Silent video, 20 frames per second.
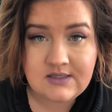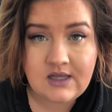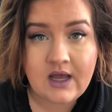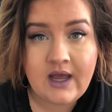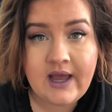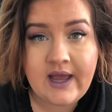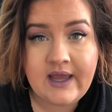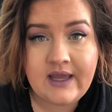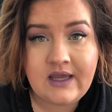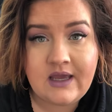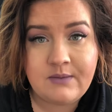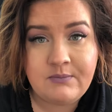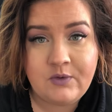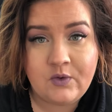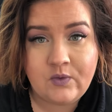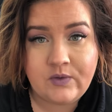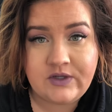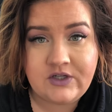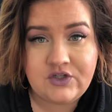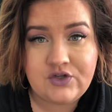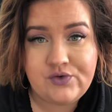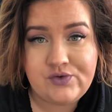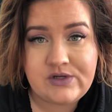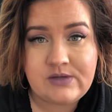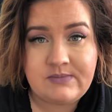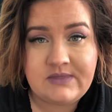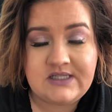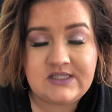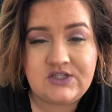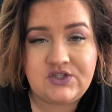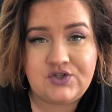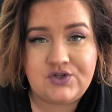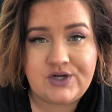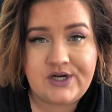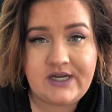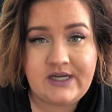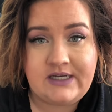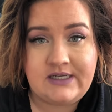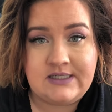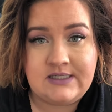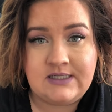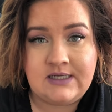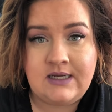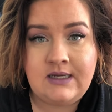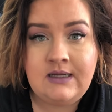I am going to demonstrate